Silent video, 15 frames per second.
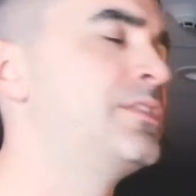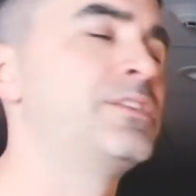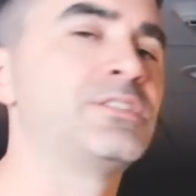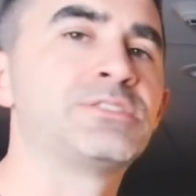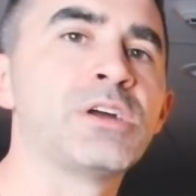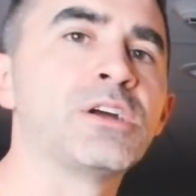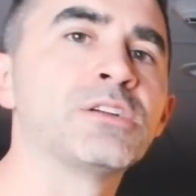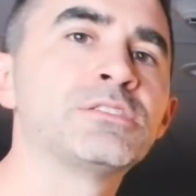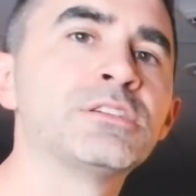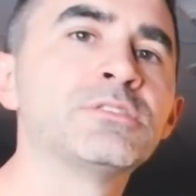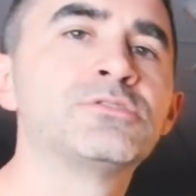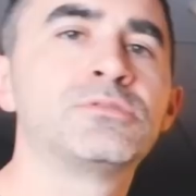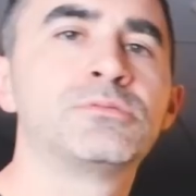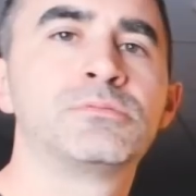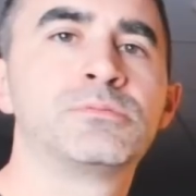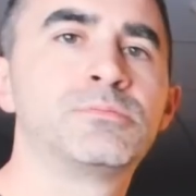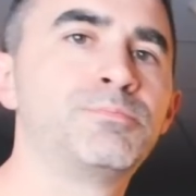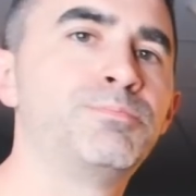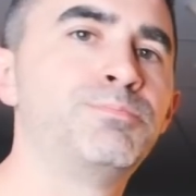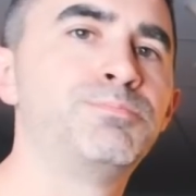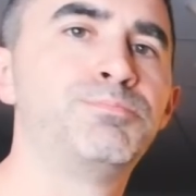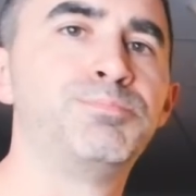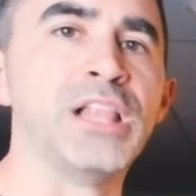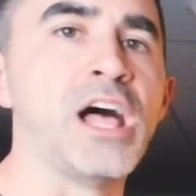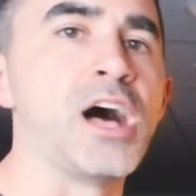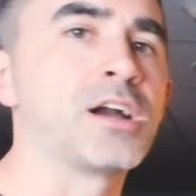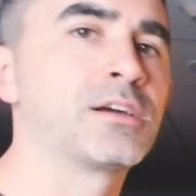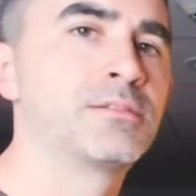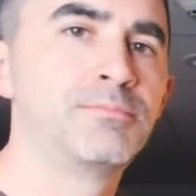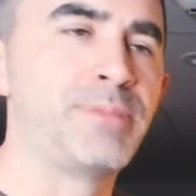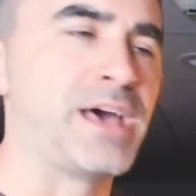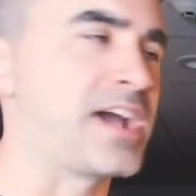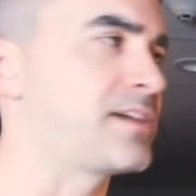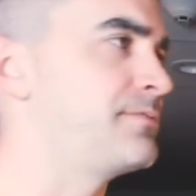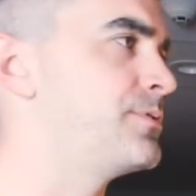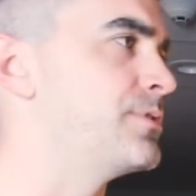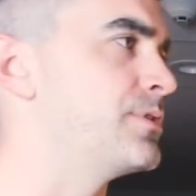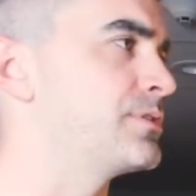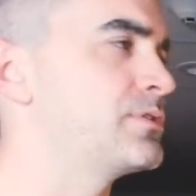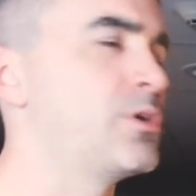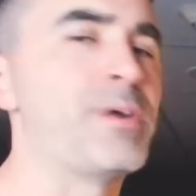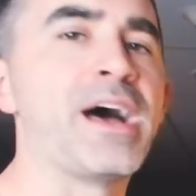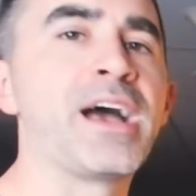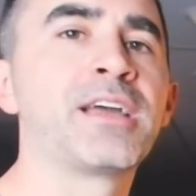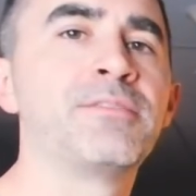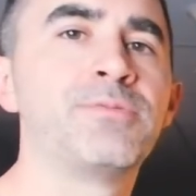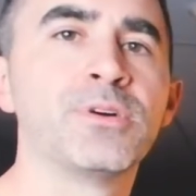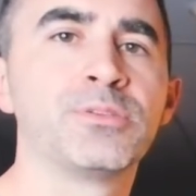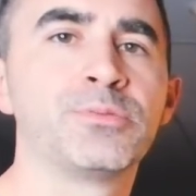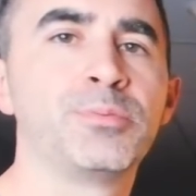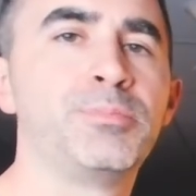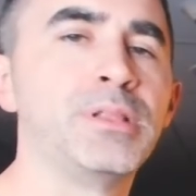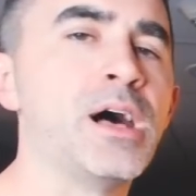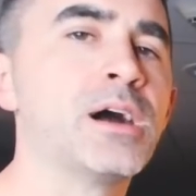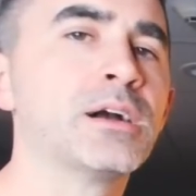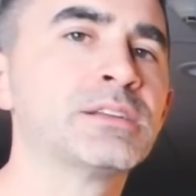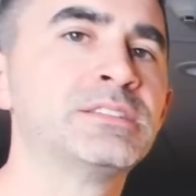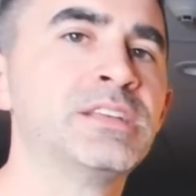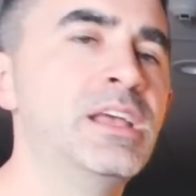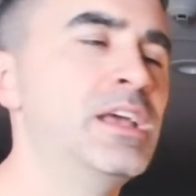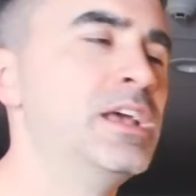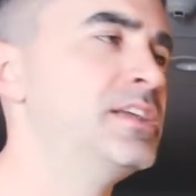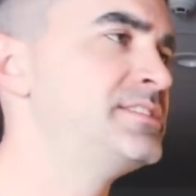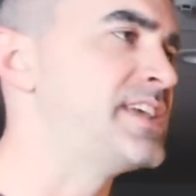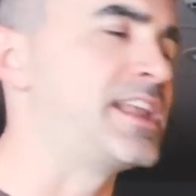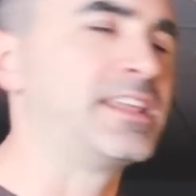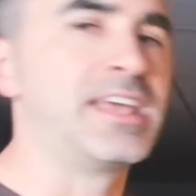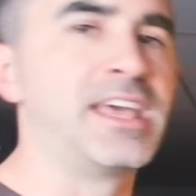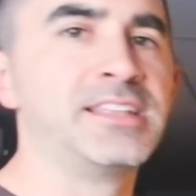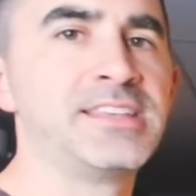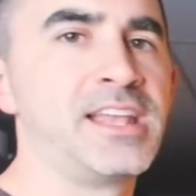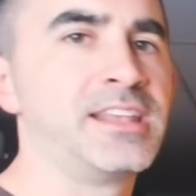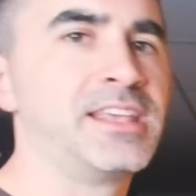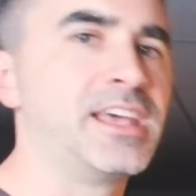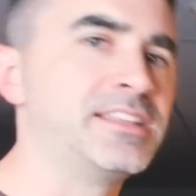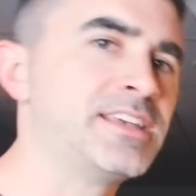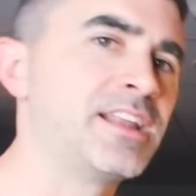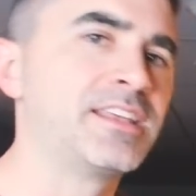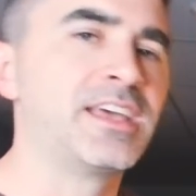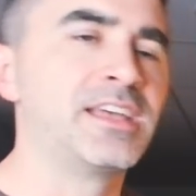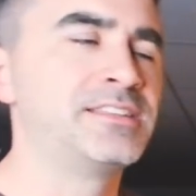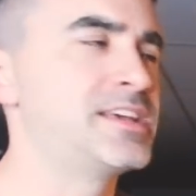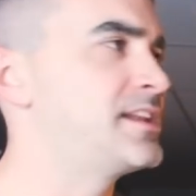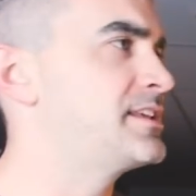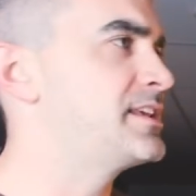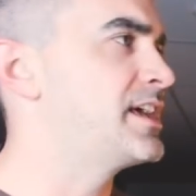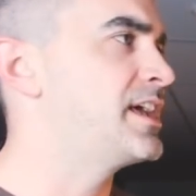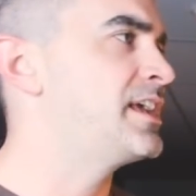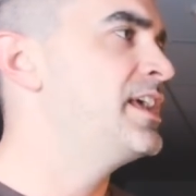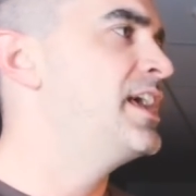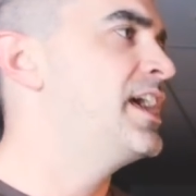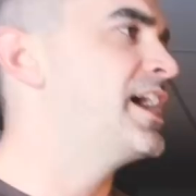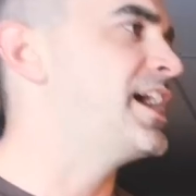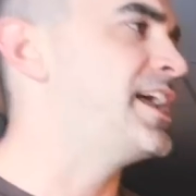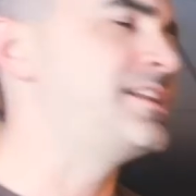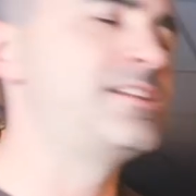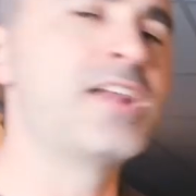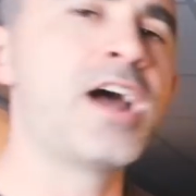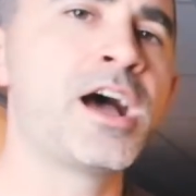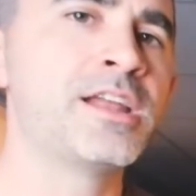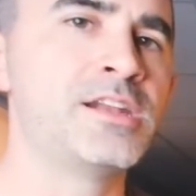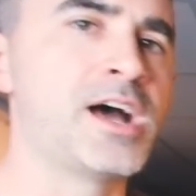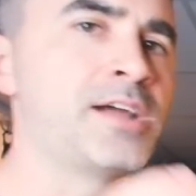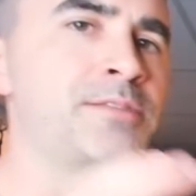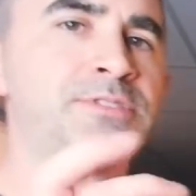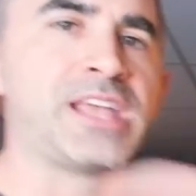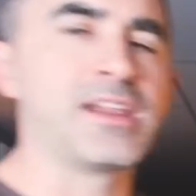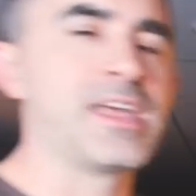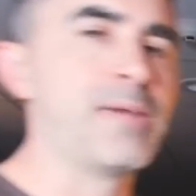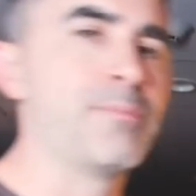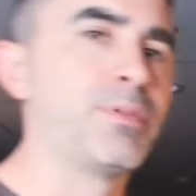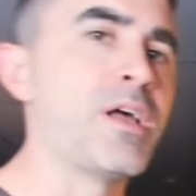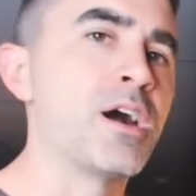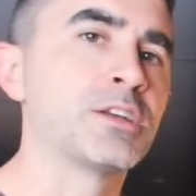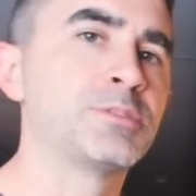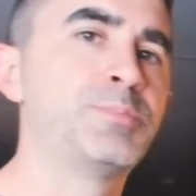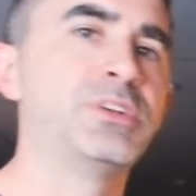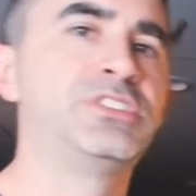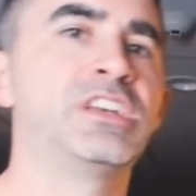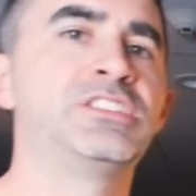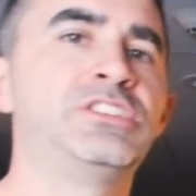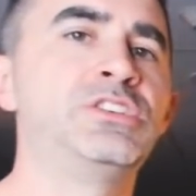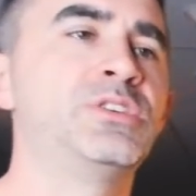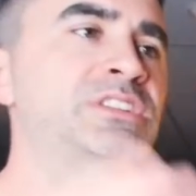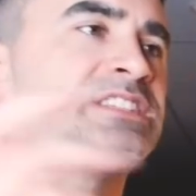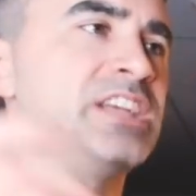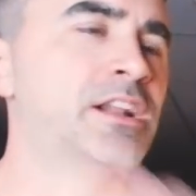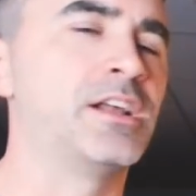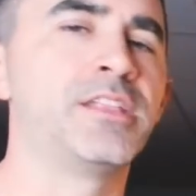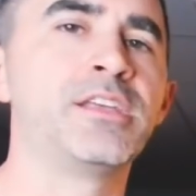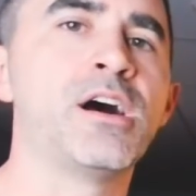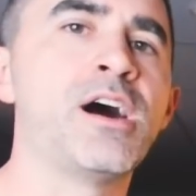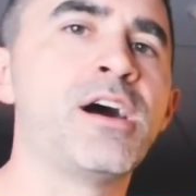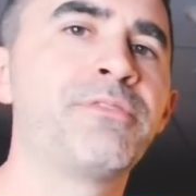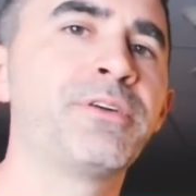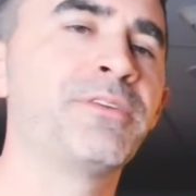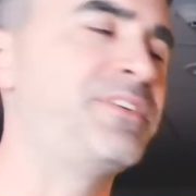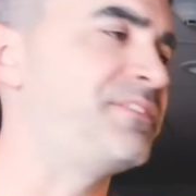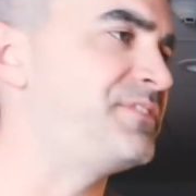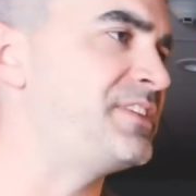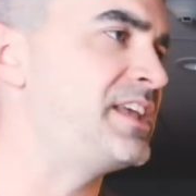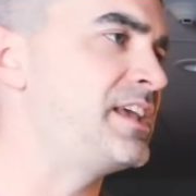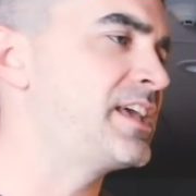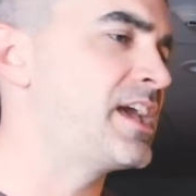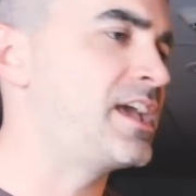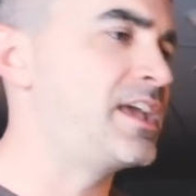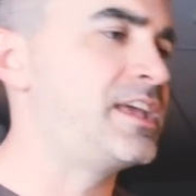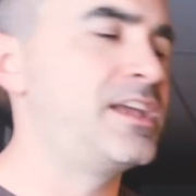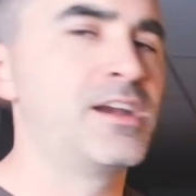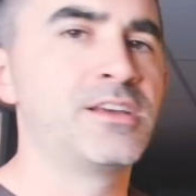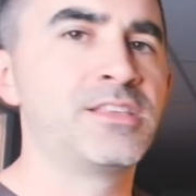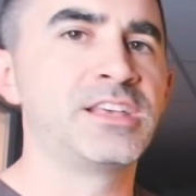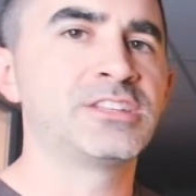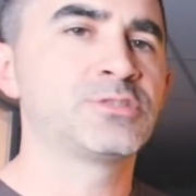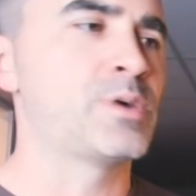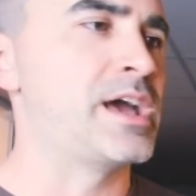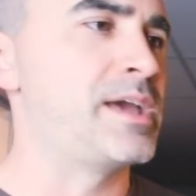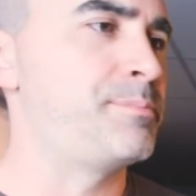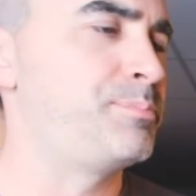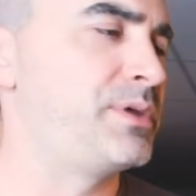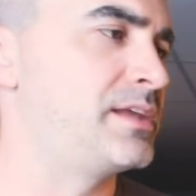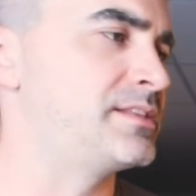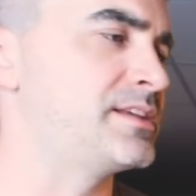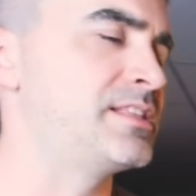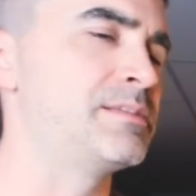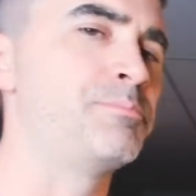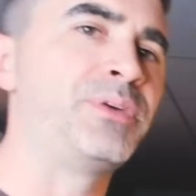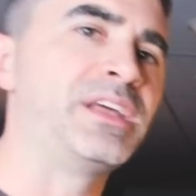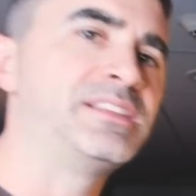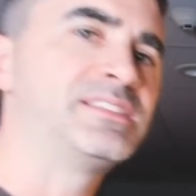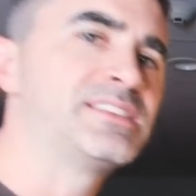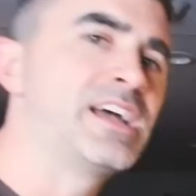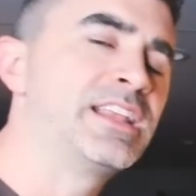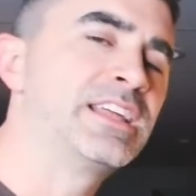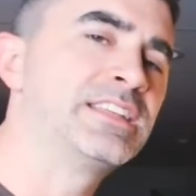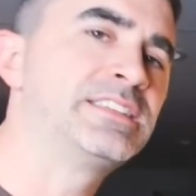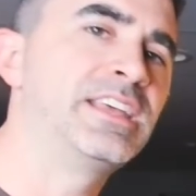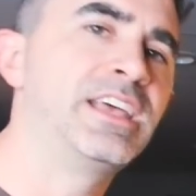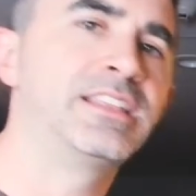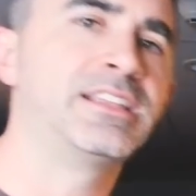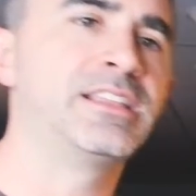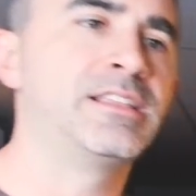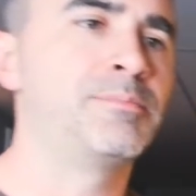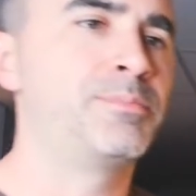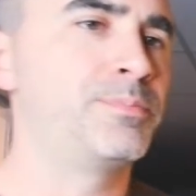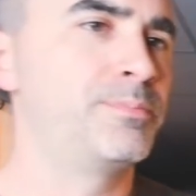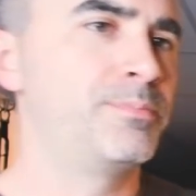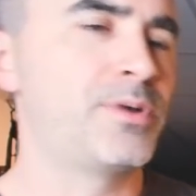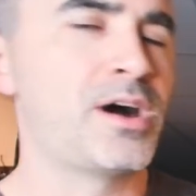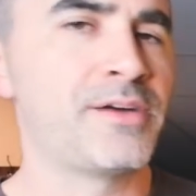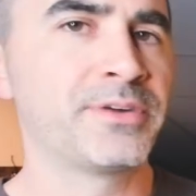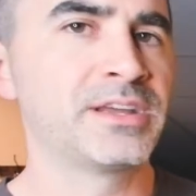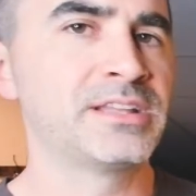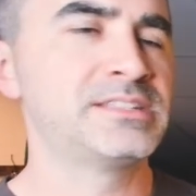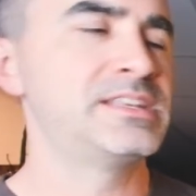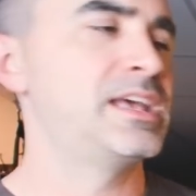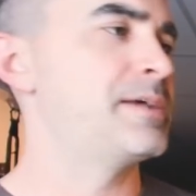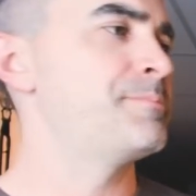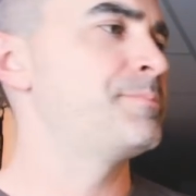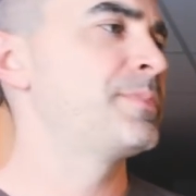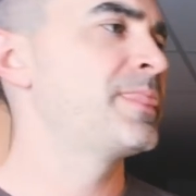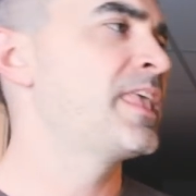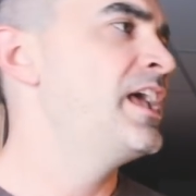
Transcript: they start to block back and forth, go back and forth with blocks. 10K, 10K, 10K, 10K, and not 10K blocks, but just you can see it on the offer, 15K here, they swipe it, then the bid side gets hit, then the offer gets hit.